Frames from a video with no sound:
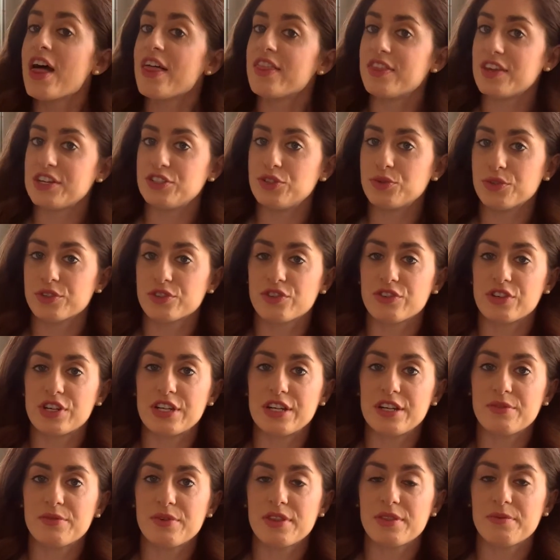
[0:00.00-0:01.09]
They do a
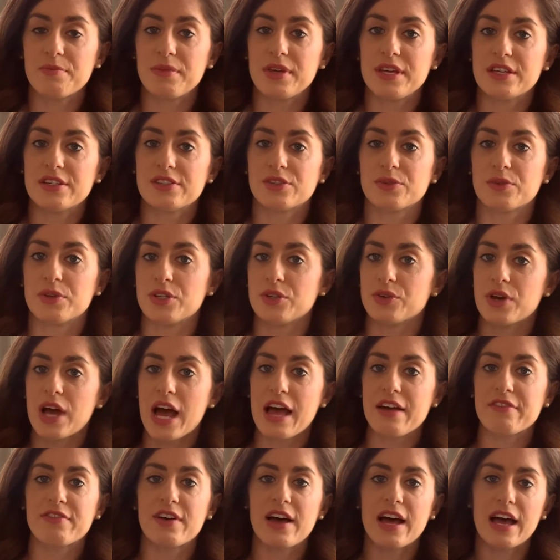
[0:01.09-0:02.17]
greeting with me, so we do
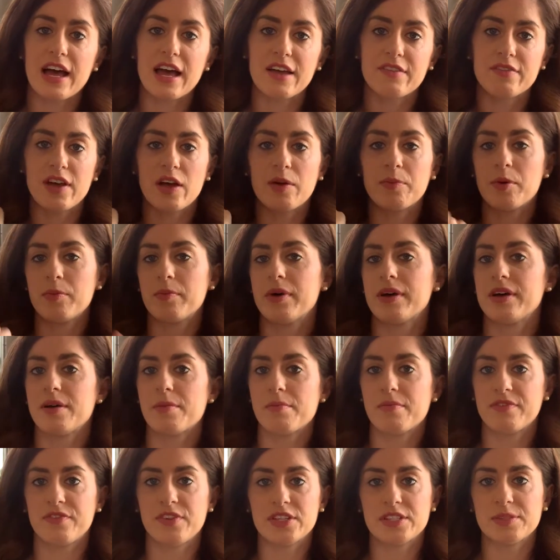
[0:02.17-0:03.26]
high five, elbow
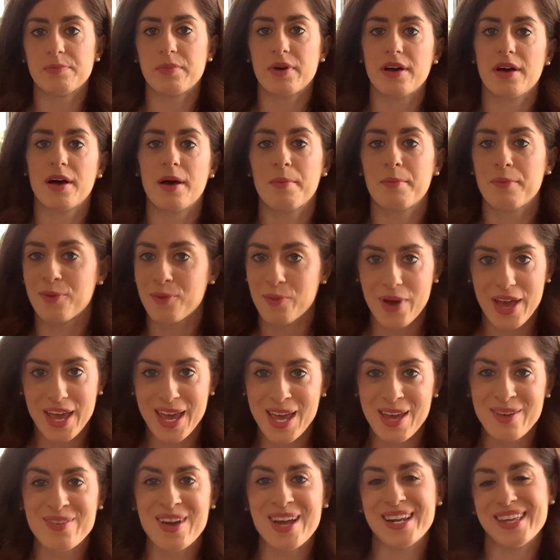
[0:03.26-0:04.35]
bump, fist bump,
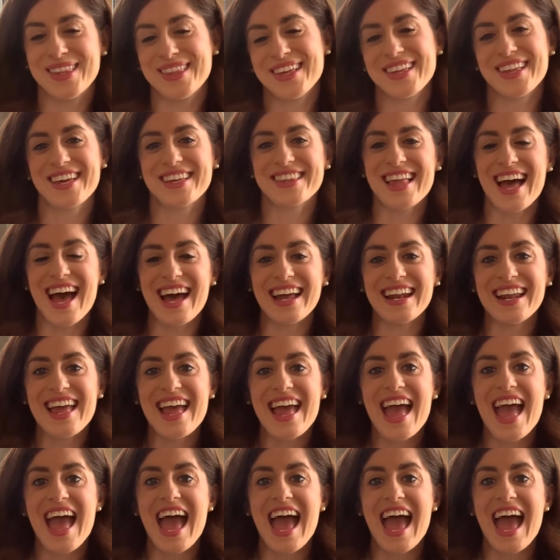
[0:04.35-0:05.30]
wave, anything like that.